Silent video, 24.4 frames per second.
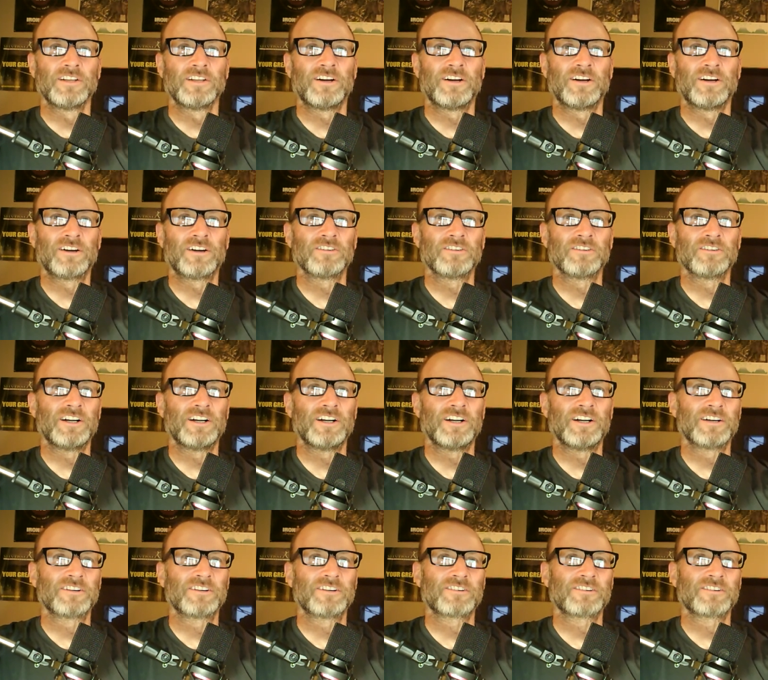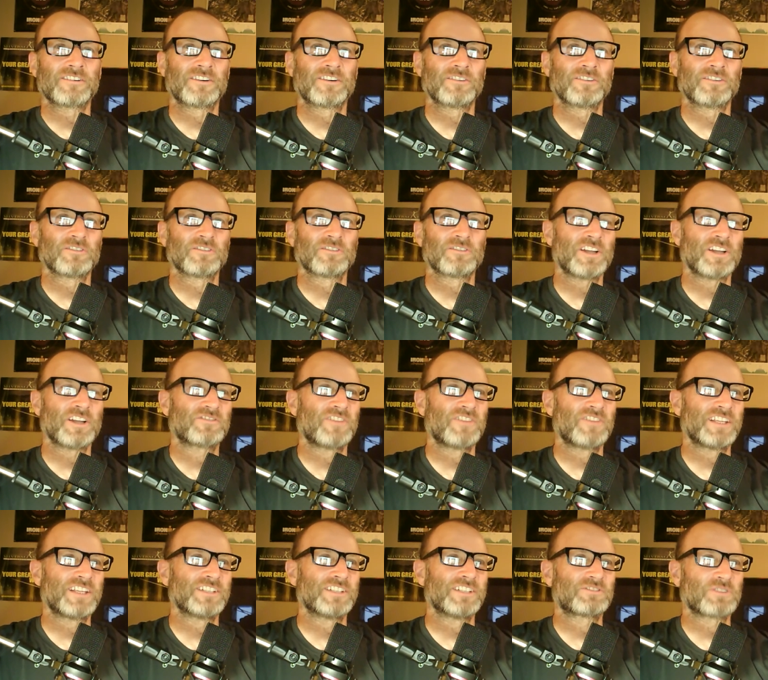our Las
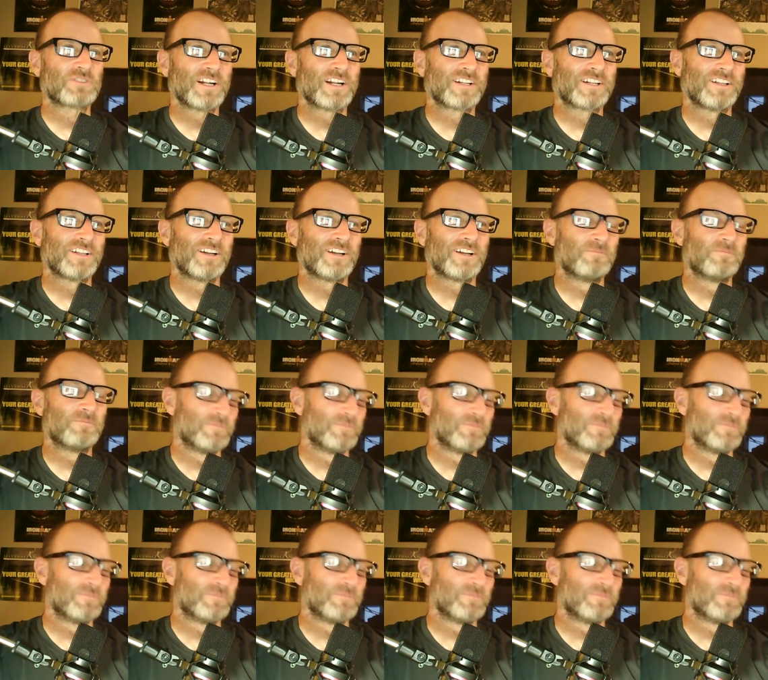Vegas Tri Club